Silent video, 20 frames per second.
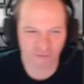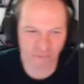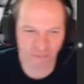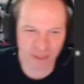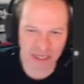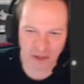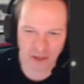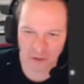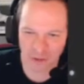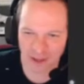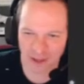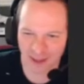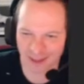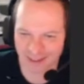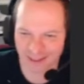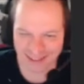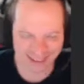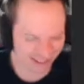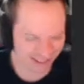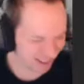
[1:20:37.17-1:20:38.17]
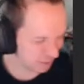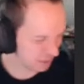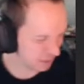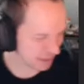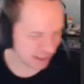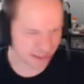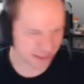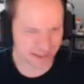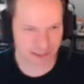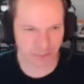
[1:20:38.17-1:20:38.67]
of being okay. I'm gonna
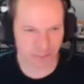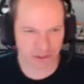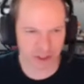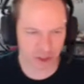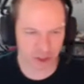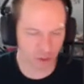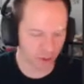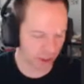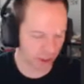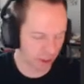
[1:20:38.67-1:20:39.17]
take a sip of soda